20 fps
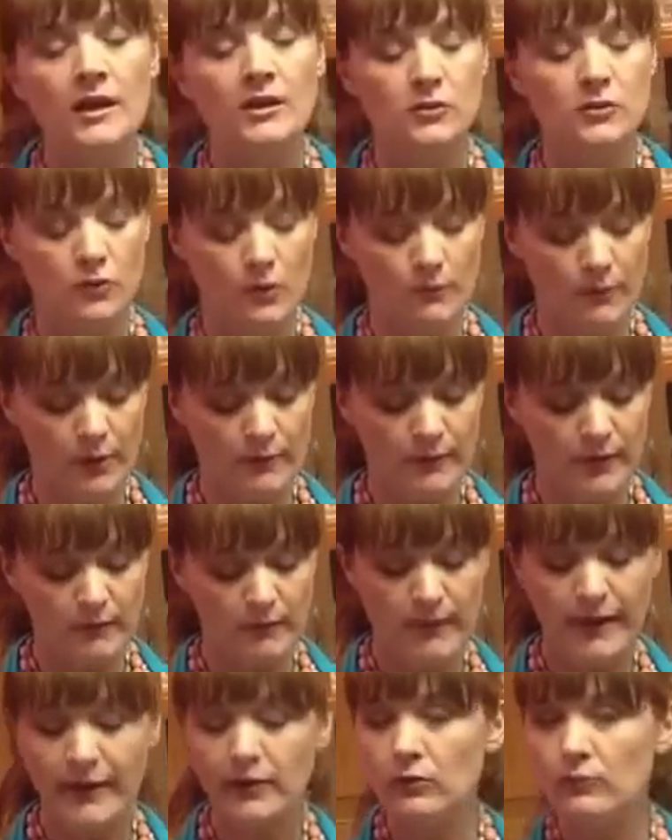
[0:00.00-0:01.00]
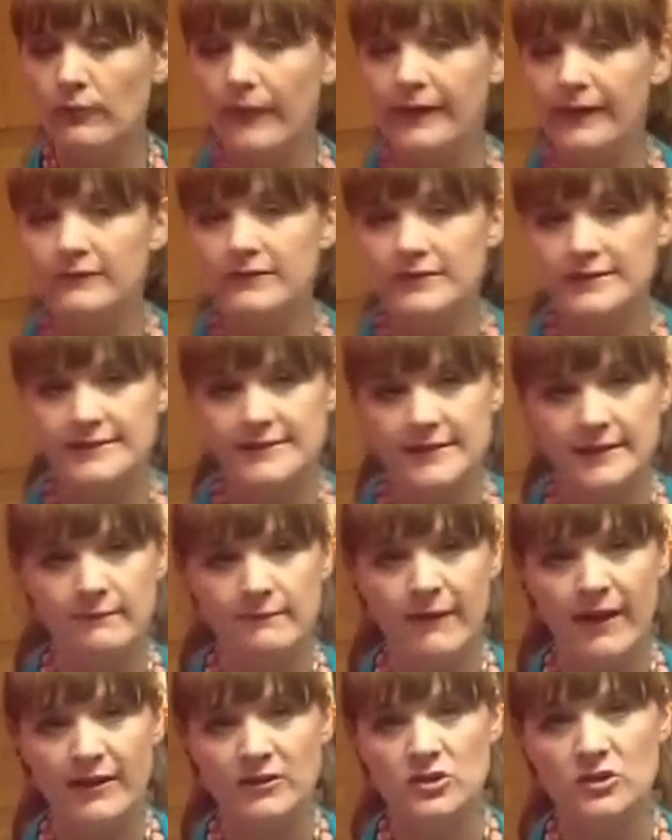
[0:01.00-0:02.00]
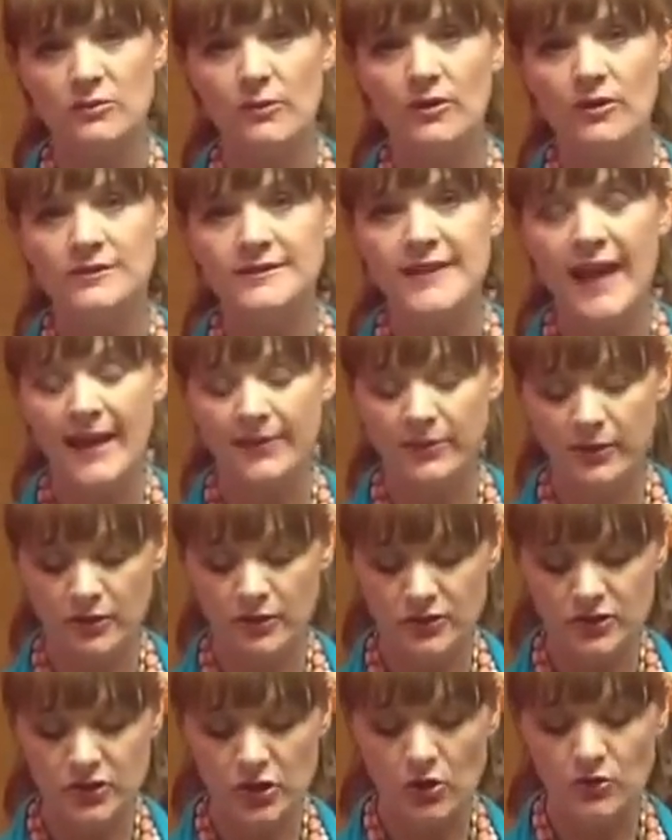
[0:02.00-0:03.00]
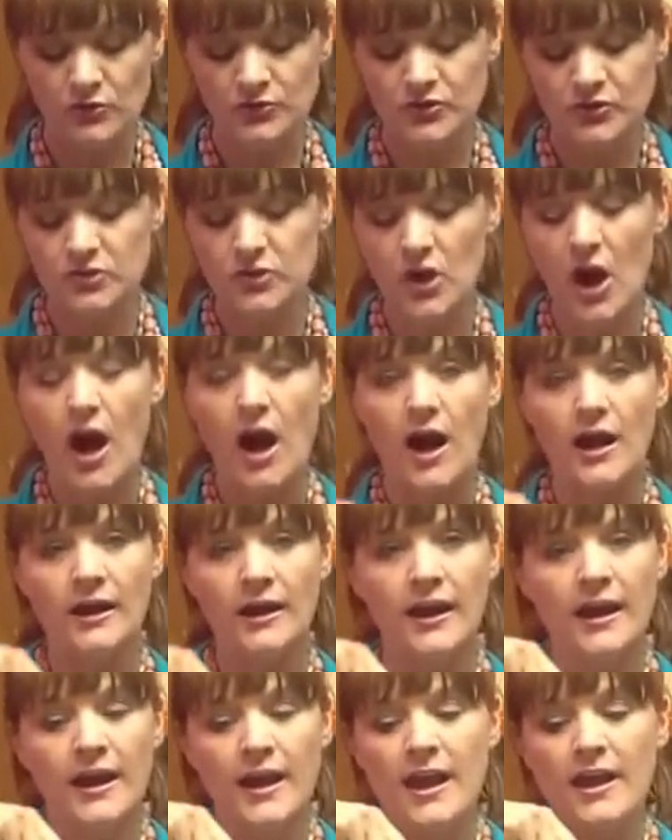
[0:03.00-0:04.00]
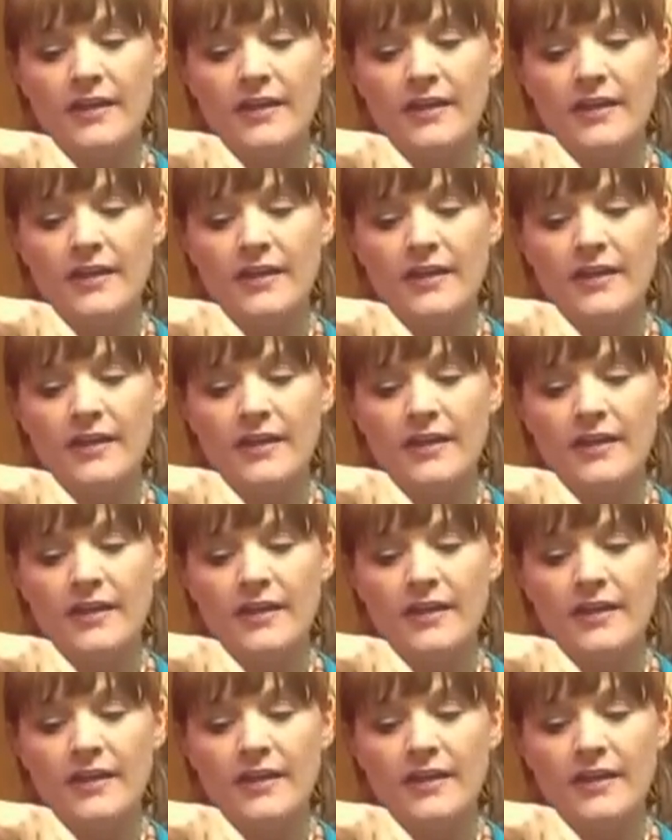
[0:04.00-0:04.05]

You can put them in the microwave to steam vegetables, and they're so strong.